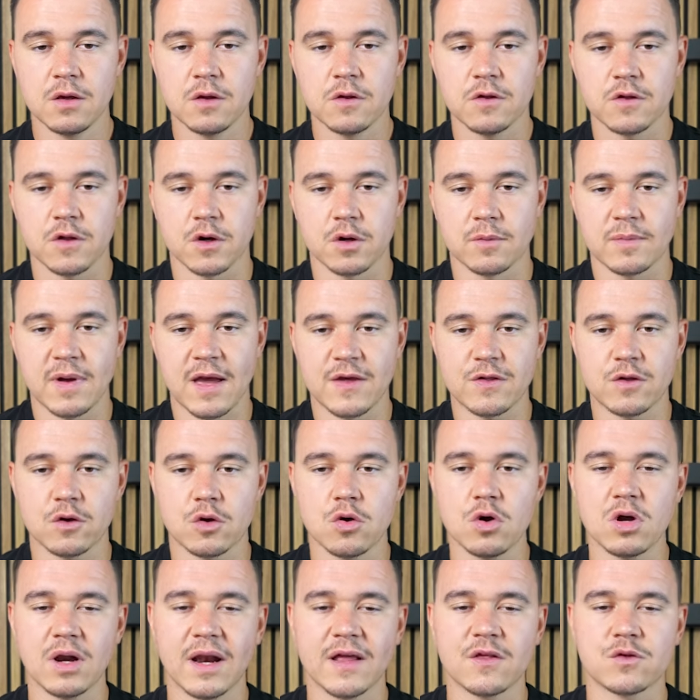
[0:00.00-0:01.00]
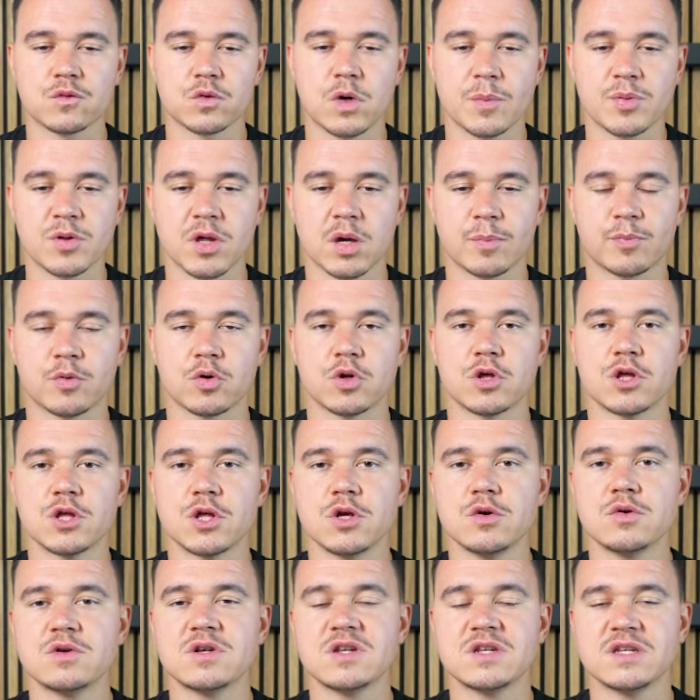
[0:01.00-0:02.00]
So as a Google Ads dropshipper,
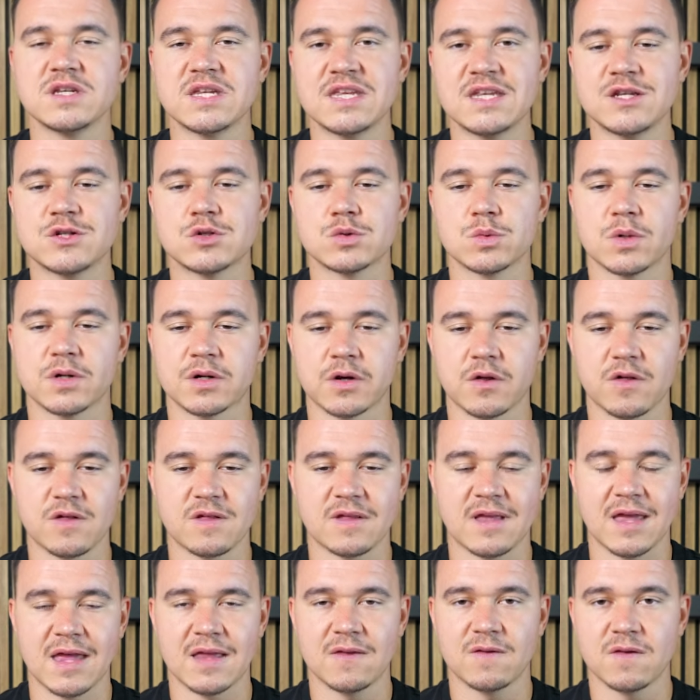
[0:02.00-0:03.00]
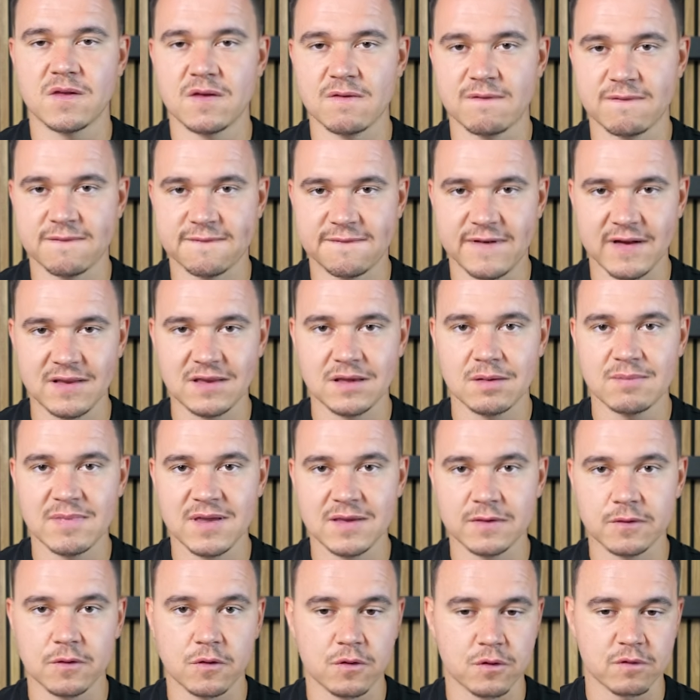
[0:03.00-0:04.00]
you need to understand the
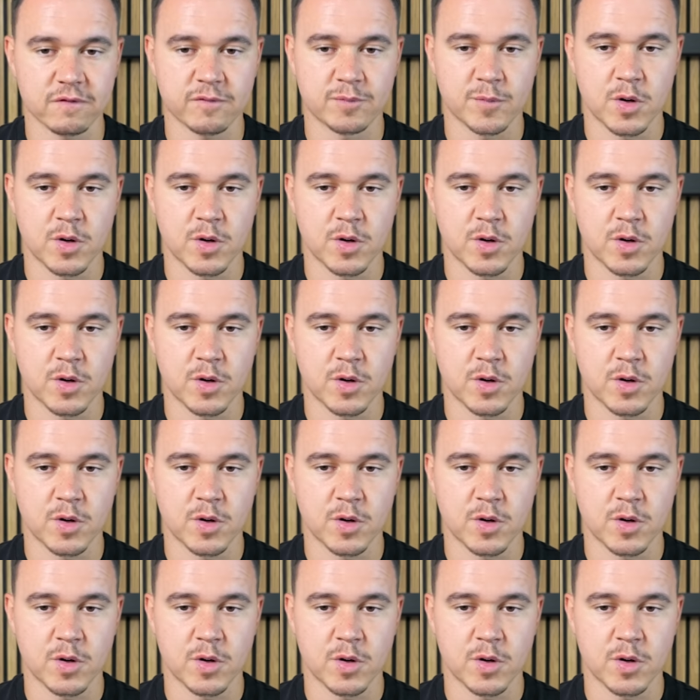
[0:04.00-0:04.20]
fundamentals of